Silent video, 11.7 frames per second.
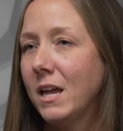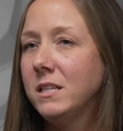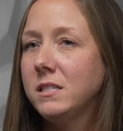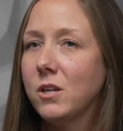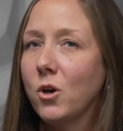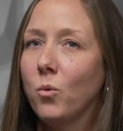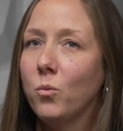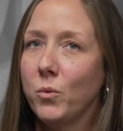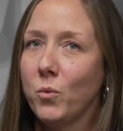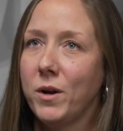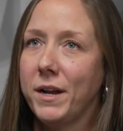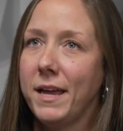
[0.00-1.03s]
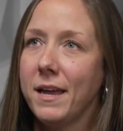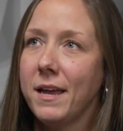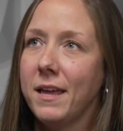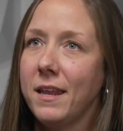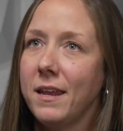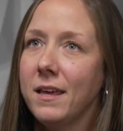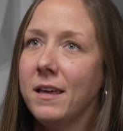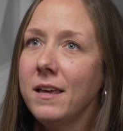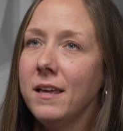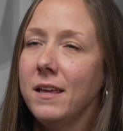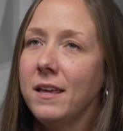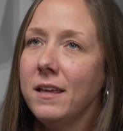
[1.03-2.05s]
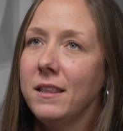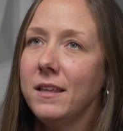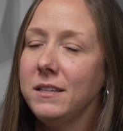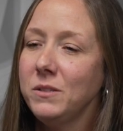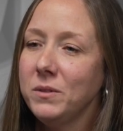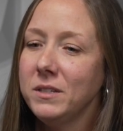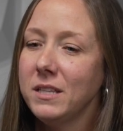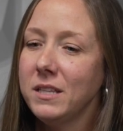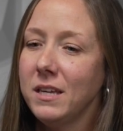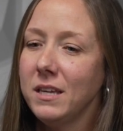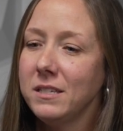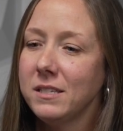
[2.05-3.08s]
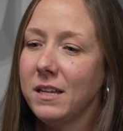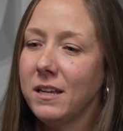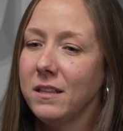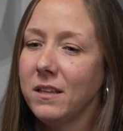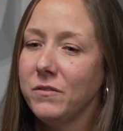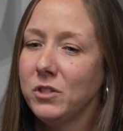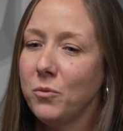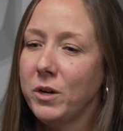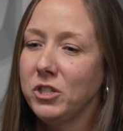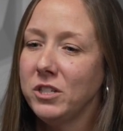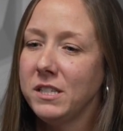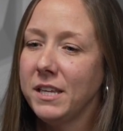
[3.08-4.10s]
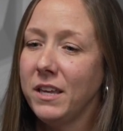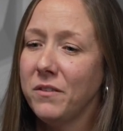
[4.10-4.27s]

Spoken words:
It's so rewarding. And that's one of the things that I love so much is like,